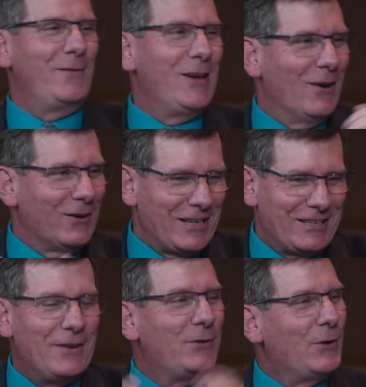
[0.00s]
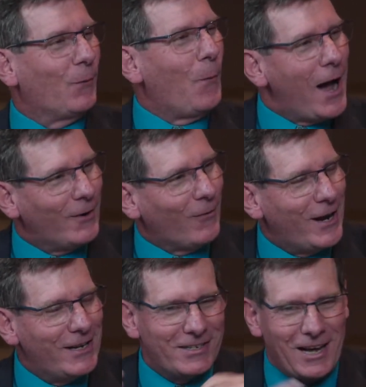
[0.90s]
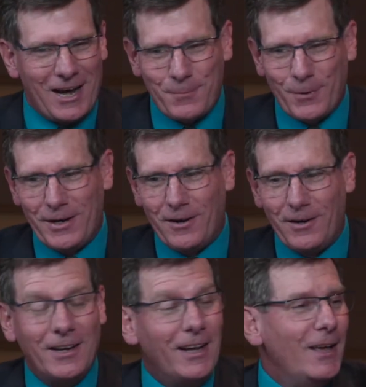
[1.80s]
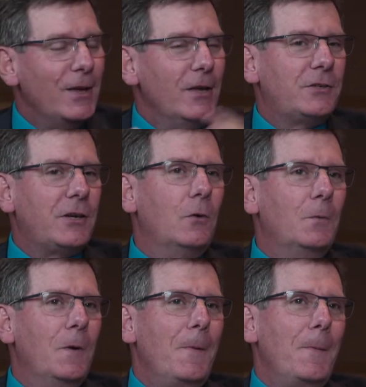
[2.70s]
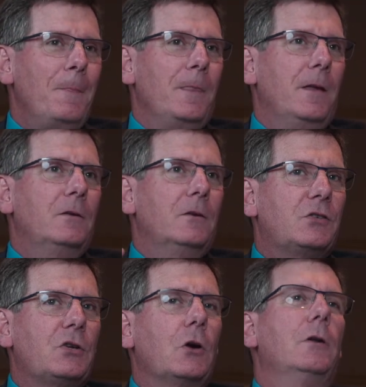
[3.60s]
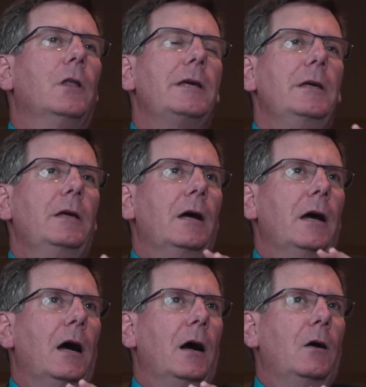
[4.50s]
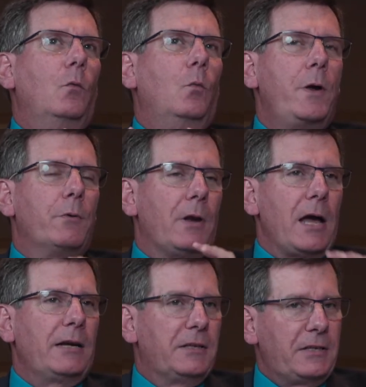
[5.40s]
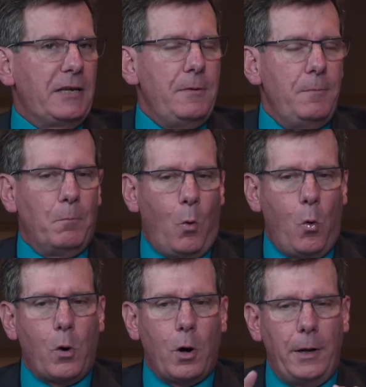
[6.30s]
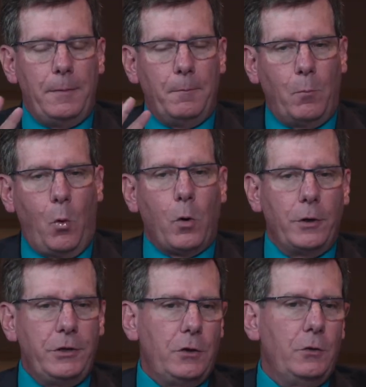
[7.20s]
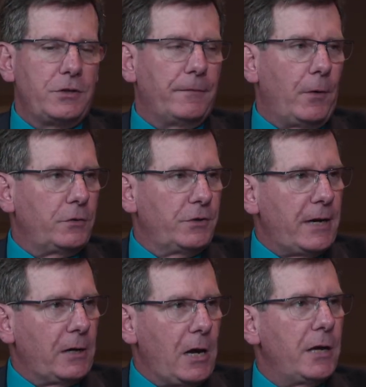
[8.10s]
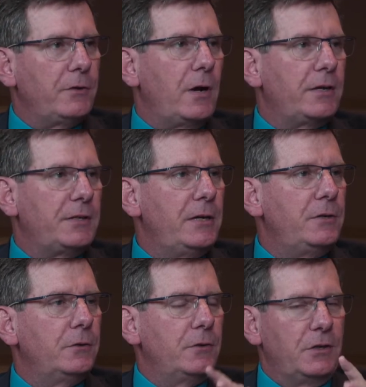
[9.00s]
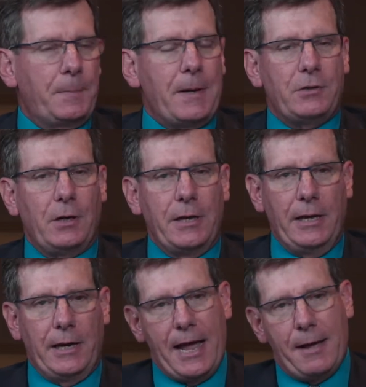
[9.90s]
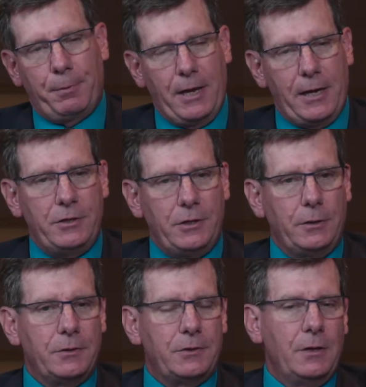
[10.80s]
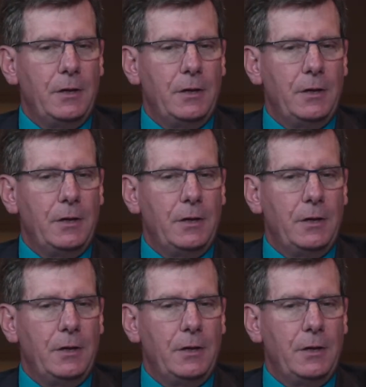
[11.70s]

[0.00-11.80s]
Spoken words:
years. That gives you a wide range to operate on. So certainly we would like to see more and more use of ultrasound contrast agents, especially in applications,